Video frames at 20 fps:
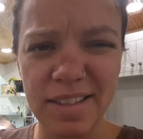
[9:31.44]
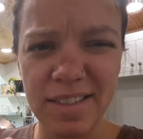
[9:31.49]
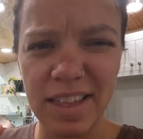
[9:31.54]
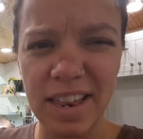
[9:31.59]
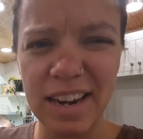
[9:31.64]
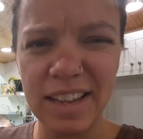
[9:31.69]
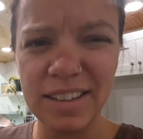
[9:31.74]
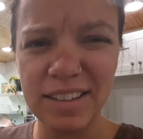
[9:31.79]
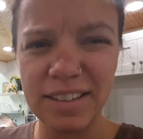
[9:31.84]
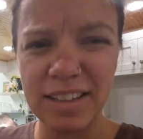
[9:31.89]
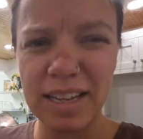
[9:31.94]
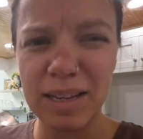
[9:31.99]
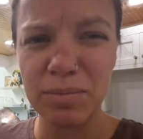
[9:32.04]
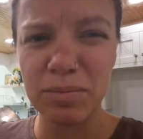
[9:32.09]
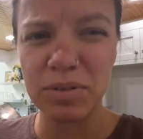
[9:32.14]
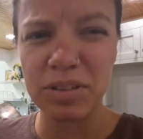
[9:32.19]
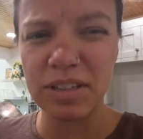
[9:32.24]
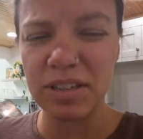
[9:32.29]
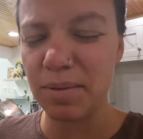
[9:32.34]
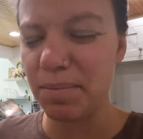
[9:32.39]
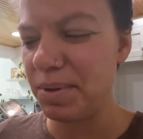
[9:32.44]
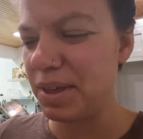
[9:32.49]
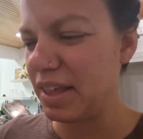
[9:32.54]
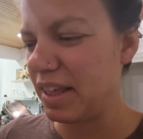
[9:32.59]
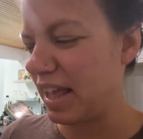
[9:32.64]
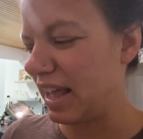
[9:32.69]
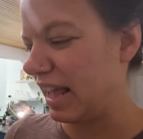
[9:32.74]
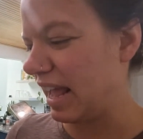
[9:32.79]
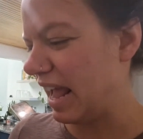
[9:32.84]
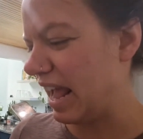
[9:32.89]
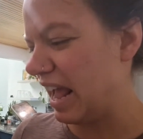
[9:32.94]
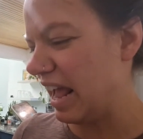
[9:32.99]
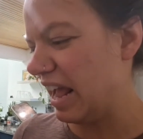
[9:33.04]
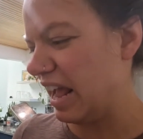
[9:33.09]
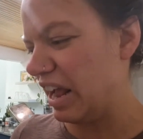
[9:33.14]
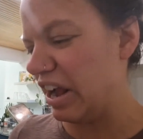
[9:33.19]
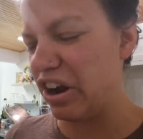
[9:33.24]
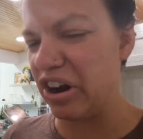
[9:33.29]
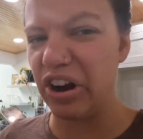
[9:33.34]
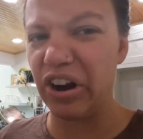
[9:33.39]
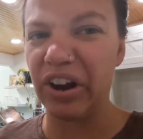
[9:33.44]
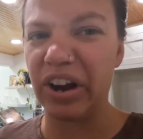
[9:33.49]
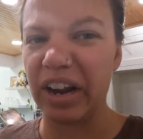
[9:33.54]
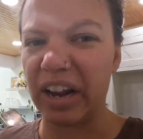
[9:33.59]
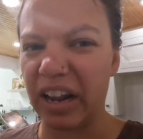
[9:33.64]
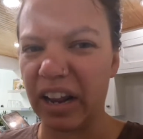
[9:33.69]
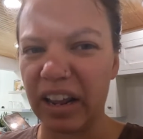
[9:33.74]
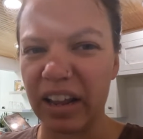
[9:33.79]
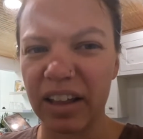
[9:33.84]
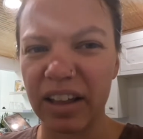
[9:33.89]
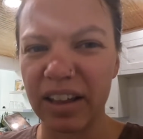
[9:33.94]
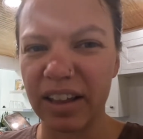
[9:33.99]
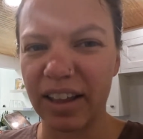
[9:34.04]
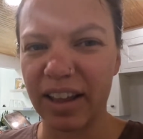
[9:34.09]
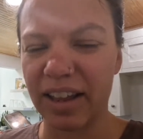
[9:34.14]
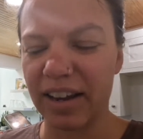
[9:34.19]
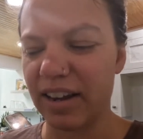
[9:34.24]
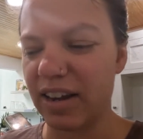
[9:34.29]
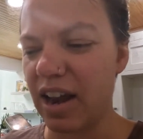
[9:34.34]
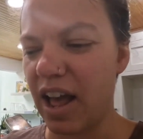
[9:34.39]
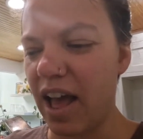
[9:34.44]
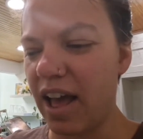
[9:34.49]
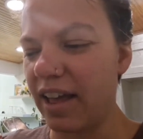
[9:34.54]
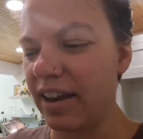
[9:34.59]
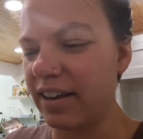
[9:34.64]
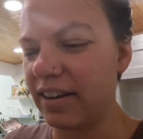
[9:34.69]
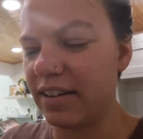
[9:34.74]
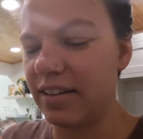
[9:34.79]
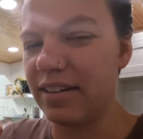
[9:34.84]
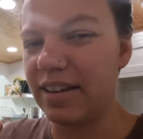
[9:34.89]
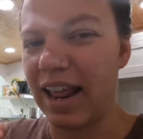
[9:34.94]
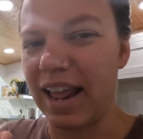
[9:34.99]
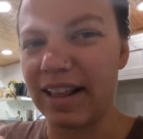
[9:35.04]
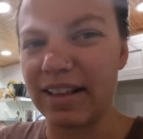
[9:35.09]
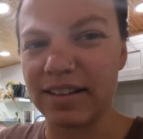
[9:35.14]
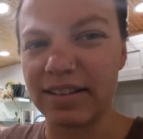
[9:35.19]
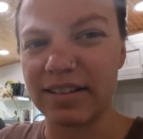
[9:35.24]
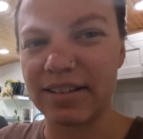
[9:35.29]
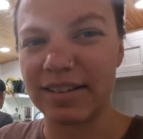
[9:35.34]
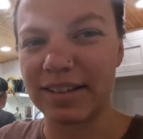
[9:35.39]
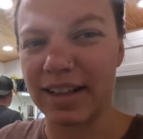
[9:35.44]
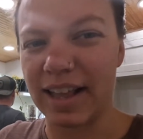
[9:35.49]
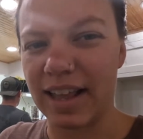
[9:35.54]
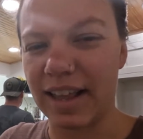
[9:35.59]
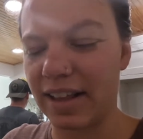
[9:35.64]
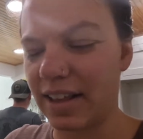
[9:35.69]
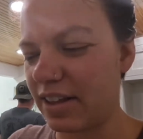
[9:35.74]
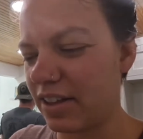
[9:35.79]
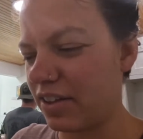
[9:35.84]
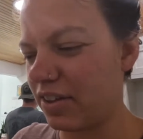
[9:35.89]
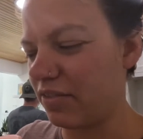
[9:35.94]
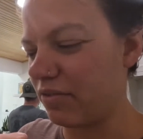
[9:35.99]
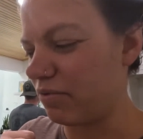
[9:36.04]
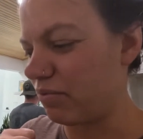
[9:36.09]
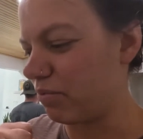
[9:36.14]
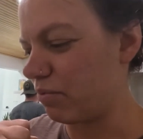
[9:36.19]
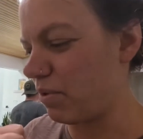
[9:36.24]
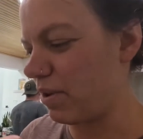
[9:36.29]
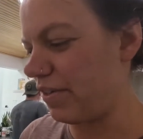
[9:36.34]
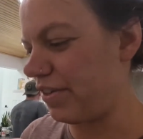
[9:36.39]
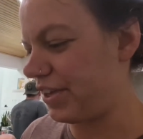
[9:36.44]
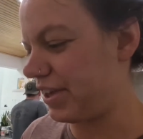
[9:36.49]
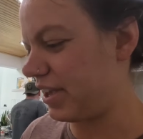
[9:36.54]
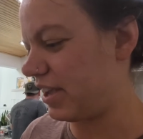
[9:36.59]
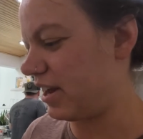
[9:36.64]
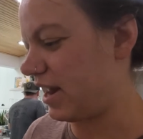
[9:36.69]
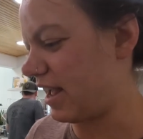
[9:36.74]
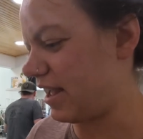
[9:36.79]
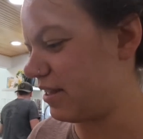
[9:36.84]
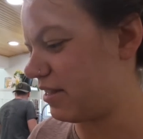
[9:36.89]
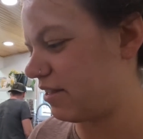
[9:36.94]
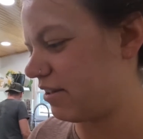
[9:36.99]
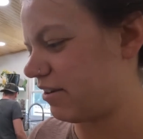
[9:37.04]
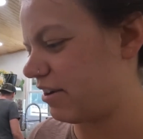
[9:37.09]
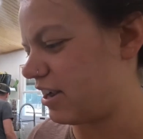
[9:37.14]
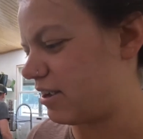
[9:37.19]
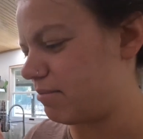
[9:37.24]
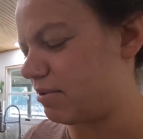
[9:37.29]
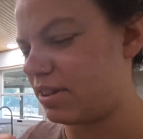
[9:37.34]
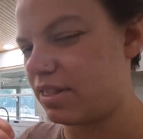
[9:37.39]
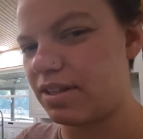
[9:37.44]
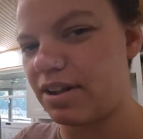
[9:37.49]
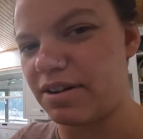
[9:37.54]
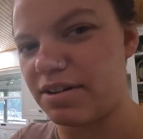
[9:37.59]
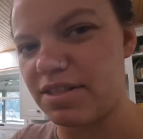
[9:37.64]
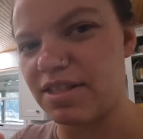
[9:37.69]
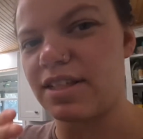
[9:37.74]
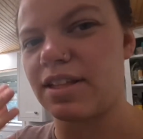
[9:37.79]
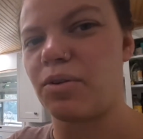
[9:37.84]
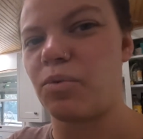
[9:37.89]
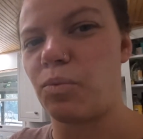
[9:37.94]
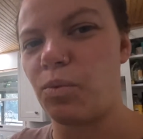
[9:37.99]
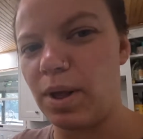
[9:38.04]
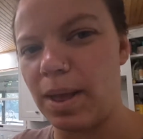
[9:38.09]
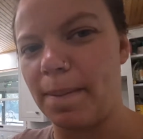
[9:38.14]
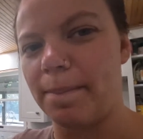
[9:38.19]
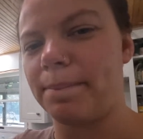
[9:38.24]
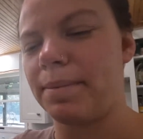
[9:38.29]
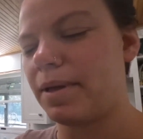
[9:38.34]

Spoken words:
then it seems to be like airy and not dense like really good ice cream. It starts to whip.